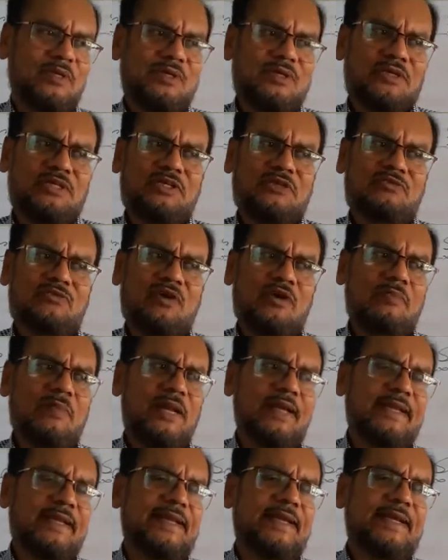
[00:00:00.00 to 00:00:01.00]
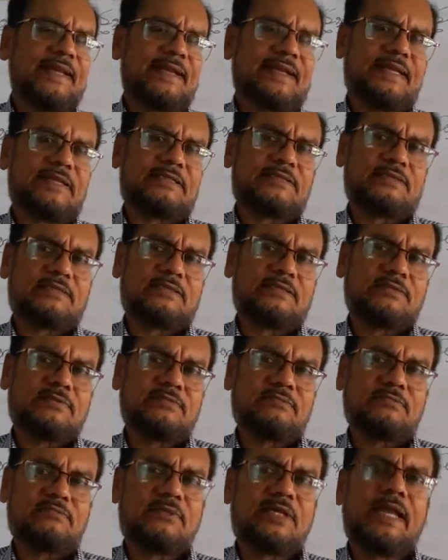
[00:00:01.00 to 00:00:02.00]
It normally indicates
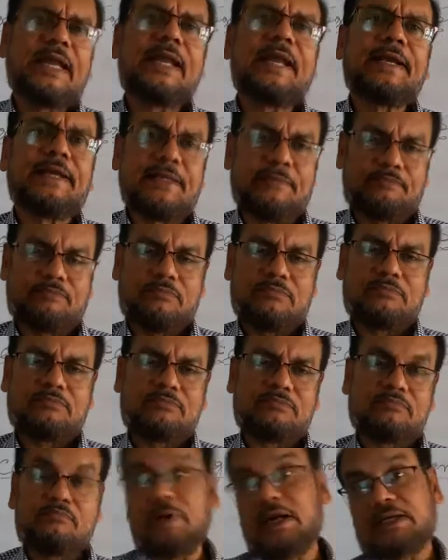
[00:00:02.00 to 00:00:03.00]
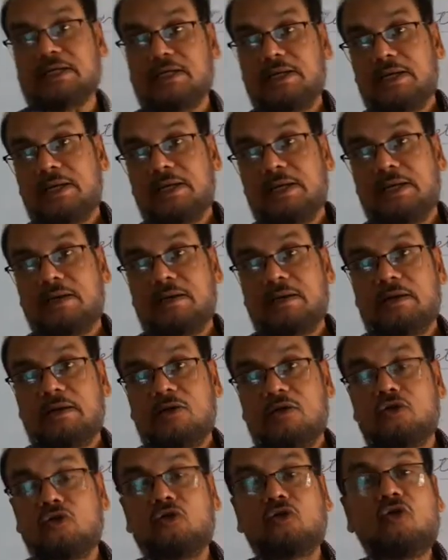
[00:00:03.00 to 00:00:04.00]
negative, but
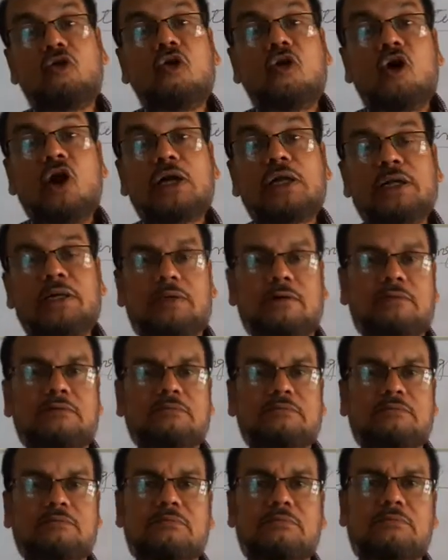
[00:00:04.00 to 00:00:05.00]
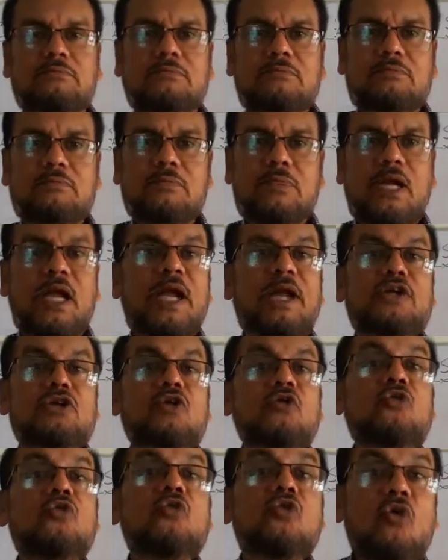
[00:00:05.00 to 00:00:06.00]
not
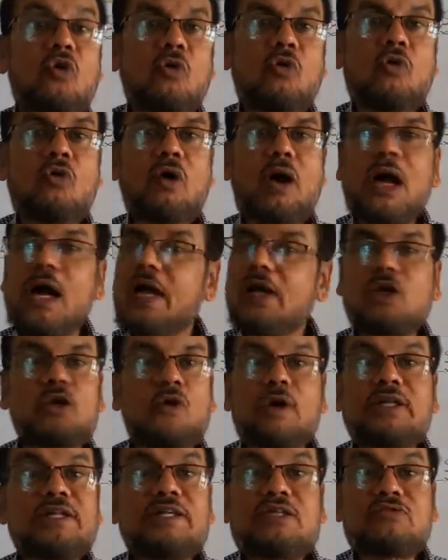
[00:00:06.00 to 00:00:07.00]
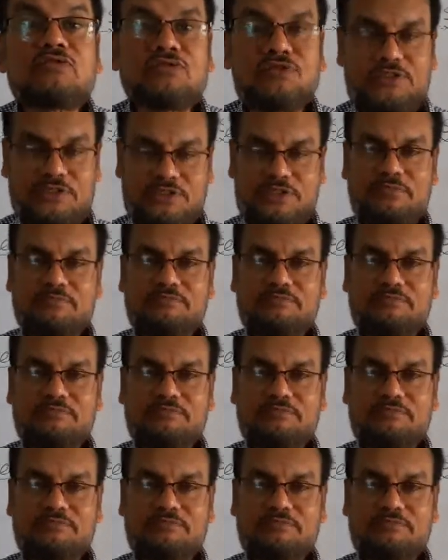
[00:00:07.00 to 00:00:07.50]
and no are not used.